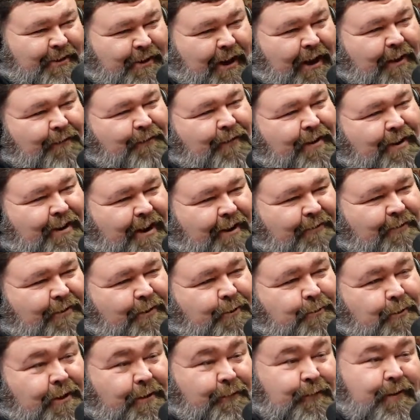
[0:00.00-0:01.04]
I figured out
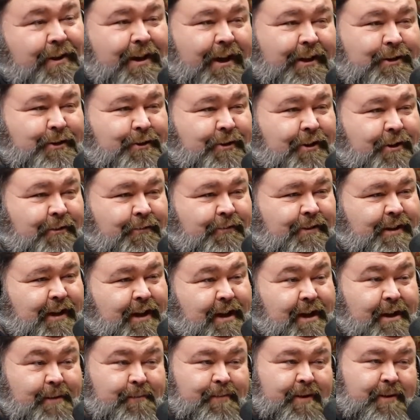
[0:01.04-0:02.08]
real quick, if you got your own
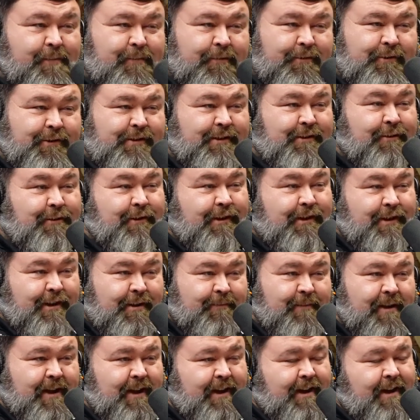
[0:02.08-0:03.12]
team, people are just going to
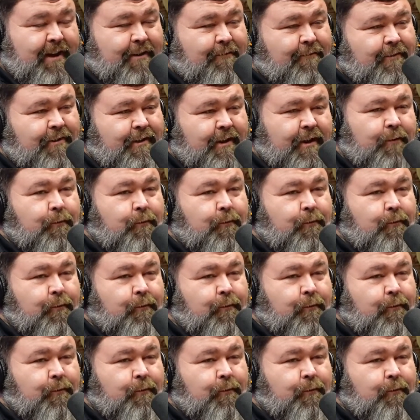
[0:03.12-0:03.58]
come hang out with you.